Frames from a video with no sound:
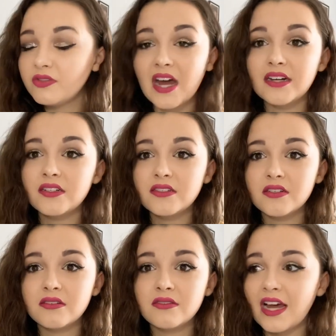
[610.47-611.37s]
That
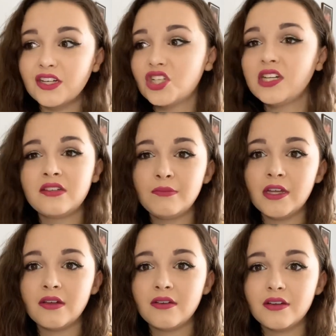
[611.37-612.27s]
doesn't, that she isn't
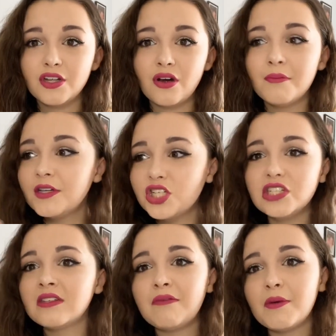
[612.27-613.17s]
me. You know, I mean, she
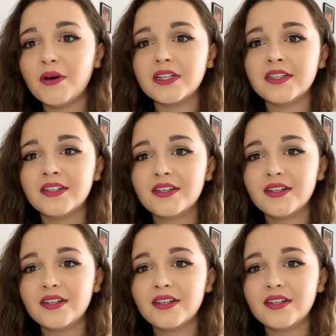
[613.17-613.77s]
doesn't have my body.